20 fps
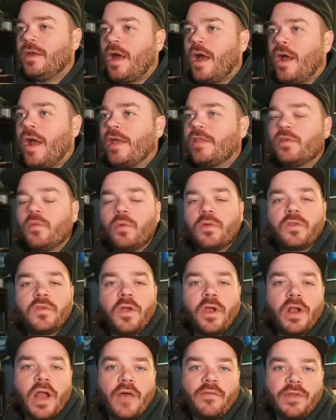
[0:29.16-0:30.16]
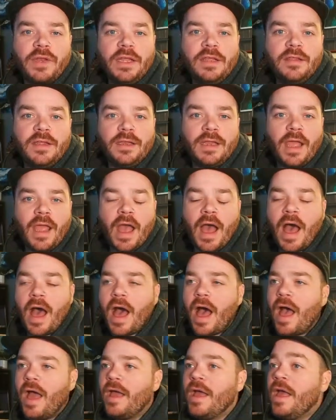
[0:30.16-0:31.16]
Alright, so we'll start off at Easy Day
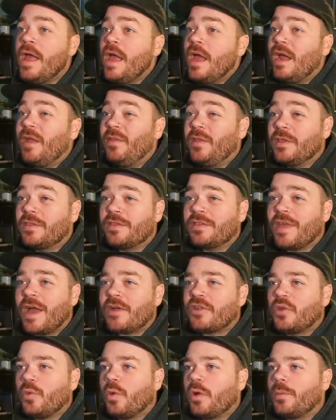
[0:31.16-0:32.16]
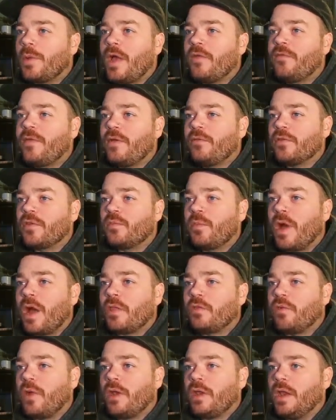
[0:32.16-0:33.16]
High, and this is actually one of my favorite
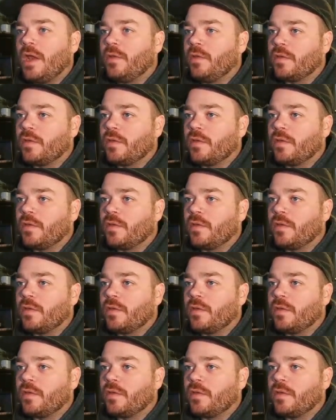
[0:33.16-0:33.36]
spots right here.